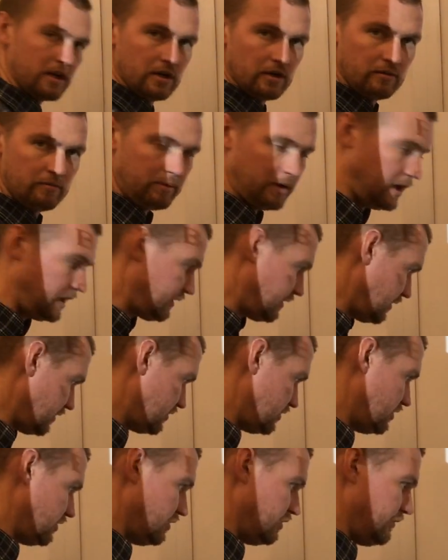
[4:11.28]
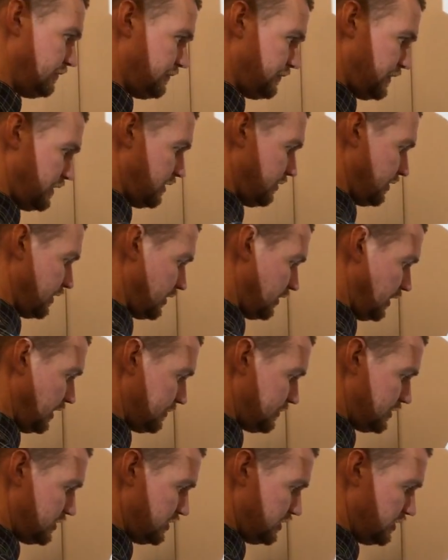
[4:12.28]
go. Positive 2. So we're going to go
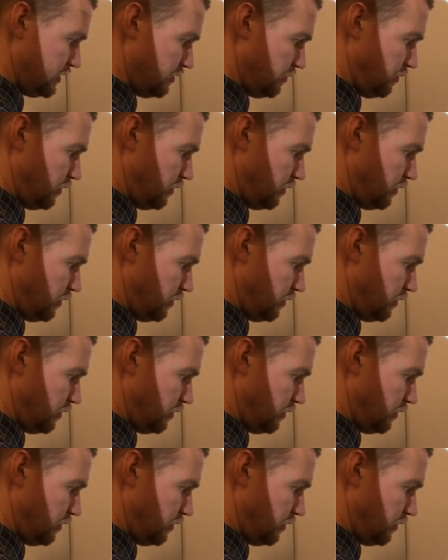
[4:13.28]
up 2.